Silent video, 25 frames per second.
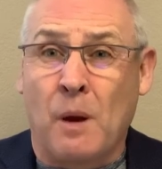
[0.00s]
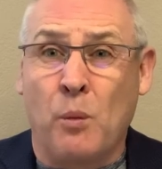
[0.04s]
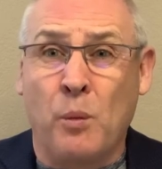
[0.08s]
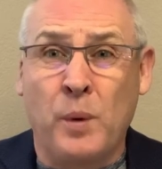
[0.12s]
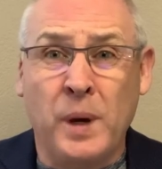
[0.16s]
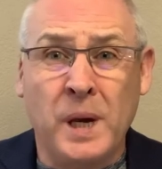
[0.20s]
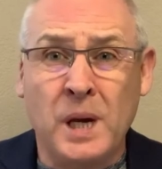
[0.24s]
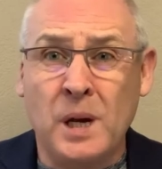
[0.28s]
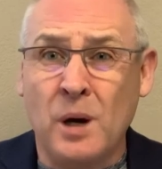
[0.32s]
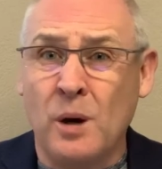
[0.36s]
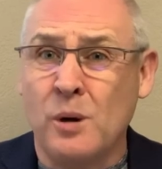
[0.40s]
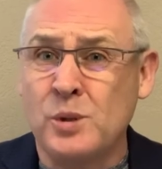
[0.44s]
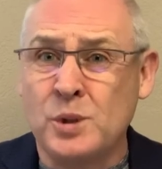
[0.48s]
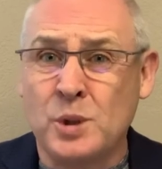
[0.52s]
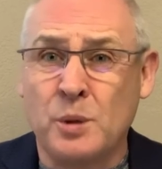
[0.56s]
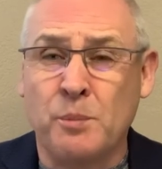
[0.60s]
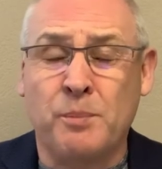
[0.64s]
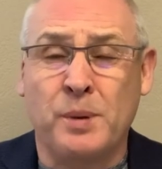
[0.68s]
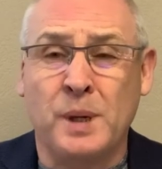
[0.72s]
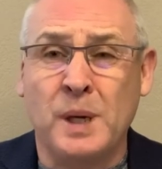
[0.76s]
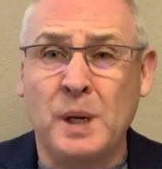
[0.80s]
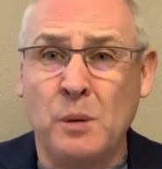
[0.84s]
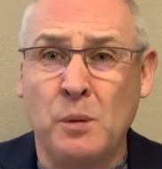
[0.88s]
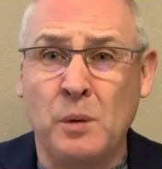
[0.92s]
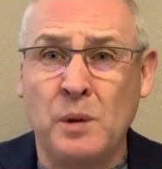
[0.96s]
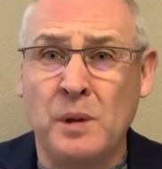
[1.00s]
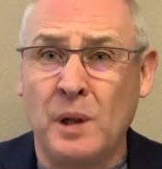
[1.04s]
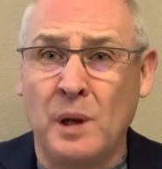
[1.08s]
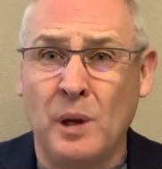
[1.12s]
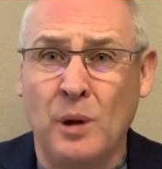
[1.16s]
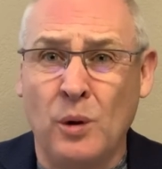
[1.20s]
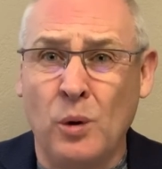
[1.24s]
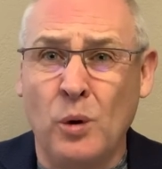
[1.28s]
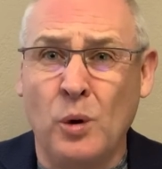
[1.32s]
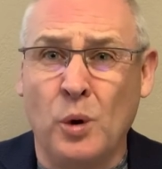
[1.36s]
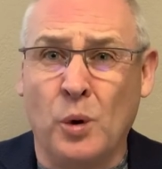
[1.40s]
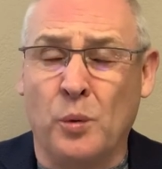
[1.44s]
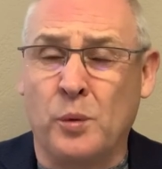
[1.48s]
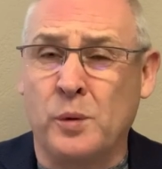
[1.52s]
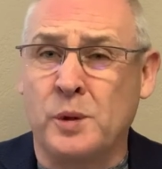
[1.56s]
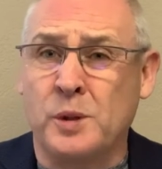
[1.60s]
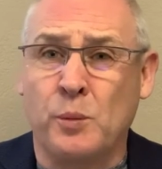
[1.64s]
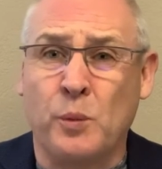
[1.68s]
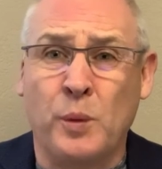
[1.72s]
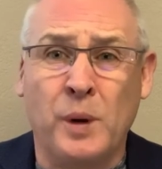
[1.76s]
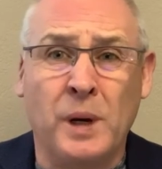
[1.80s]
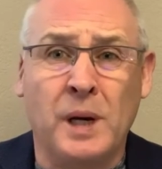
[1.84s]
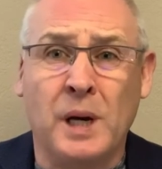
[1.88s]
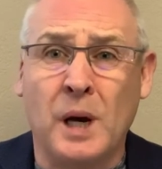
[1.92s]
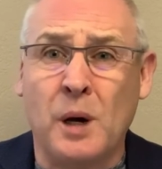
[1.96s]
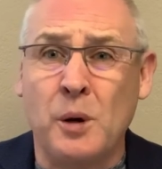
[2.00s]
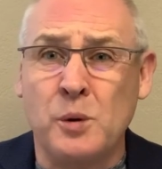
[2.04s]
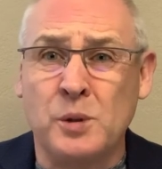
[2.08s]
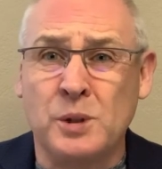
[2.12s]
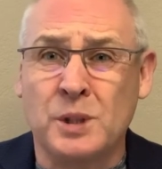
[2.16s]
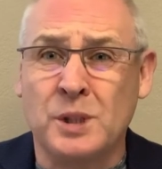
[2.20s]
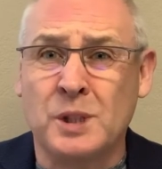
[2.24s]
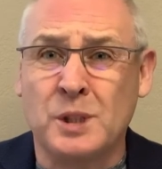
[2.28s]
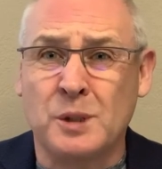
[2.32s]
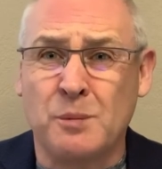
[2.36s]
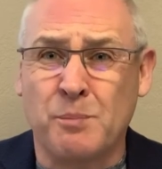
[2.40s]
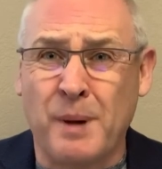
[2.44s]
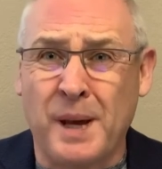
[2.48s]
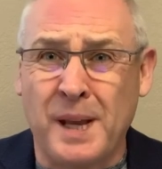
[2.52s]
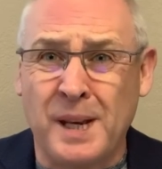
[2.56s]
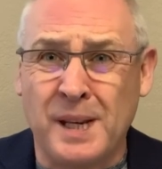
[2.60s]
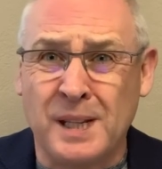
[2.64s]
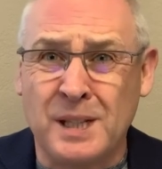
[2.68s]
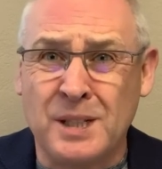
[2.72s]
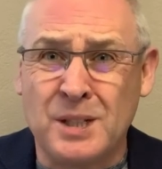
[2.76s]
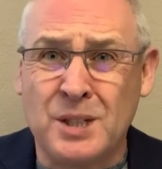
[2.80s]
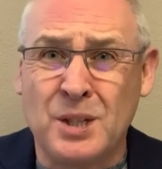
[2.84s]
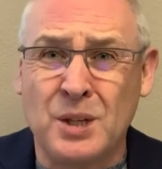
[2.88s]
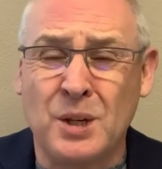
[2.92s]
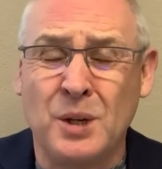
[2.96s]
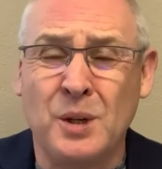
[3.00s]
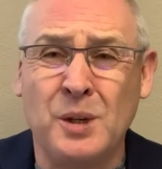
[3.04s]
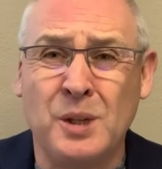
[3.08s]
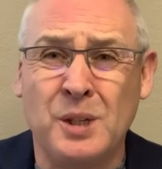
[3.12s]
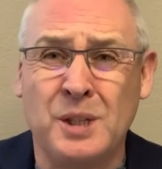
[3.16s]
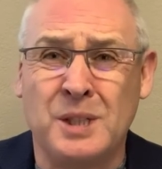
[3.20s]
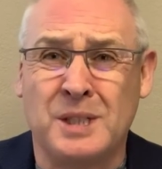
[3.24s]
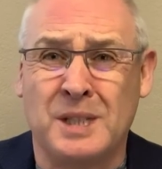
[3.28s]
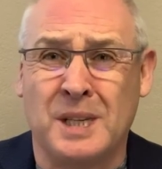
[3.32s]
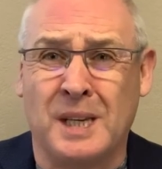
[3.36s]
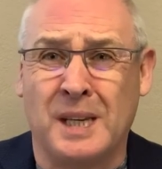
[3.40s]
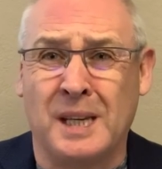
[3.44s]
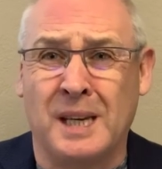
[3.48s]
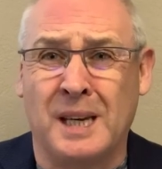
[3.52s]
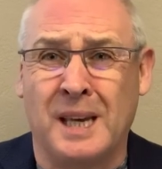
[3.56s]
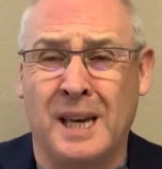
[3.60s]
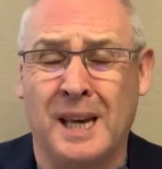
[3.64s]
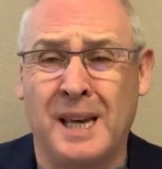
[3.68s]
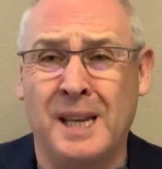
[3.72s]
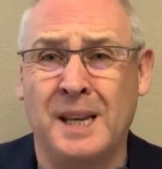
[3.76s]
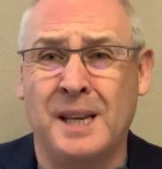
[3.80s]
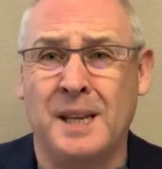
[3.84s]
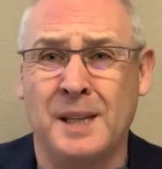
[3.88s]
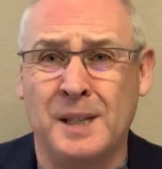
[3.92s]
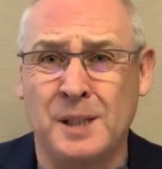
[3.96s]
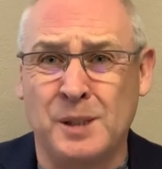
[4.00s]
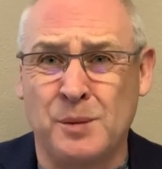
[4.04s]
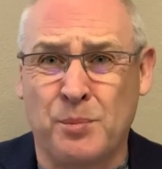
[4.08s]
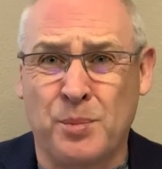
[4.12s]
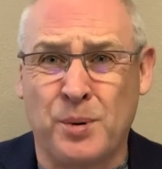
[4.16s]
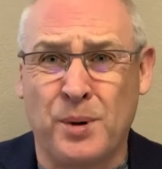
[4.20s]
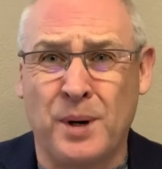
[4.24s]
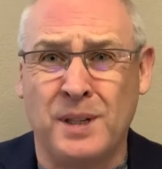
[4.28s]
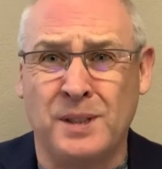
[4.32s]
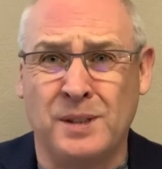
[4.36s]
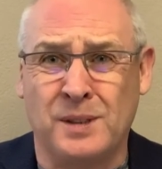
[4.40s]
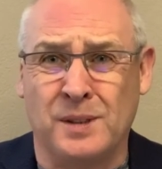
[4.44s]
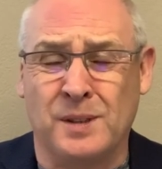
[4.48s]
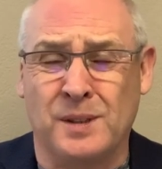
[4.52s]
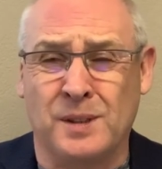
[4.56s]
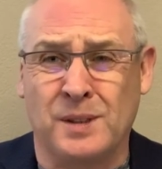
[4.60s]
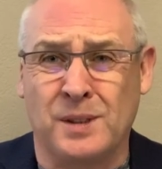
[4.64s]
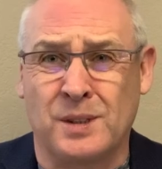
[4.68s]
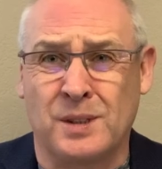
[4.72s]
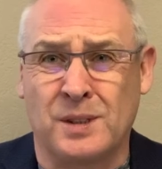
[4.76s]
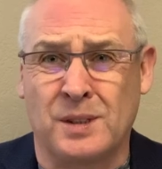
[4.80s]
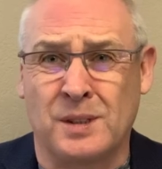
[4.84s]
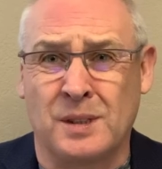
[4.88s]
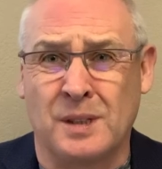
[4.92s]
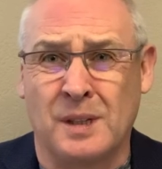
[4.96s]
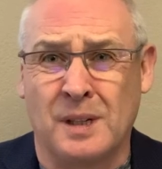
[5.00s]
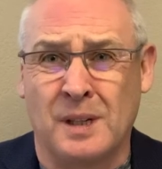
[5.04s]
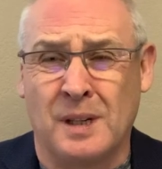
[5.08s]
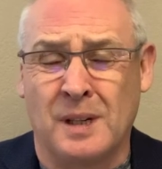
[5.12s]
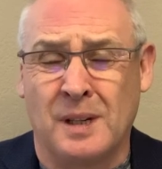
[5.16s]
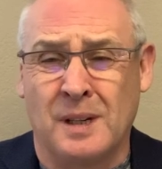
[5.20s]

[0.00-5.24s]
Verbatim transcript: we go to be with the Lord. We go to spend eternity in His presence.